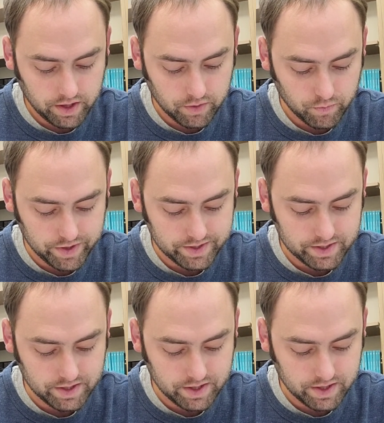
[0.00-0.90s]
and we
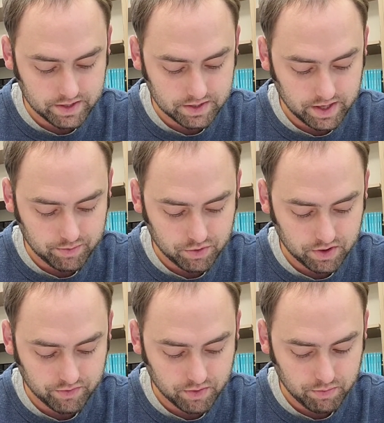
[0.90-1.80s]
see the
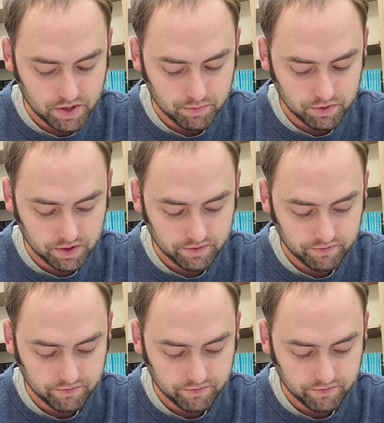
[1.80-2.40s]
example of the people